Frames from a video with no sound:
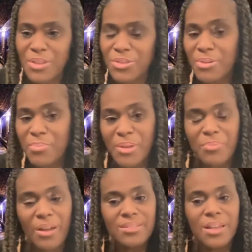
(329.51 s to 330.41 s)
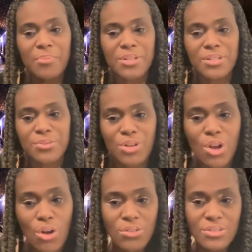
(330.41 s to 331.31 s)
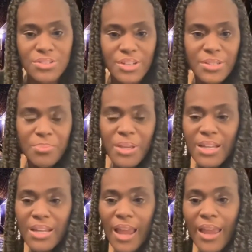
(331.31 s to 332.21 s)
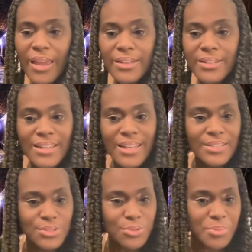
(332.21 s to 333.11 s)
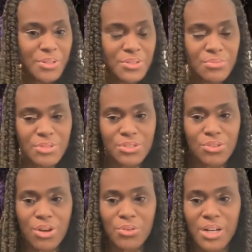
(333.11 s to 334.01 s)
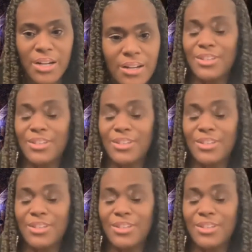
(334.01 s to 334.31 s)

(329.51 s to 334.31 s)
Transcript: The 3 big box companies were Kohl's, JCPenney, and King Soopers, which is Kroger.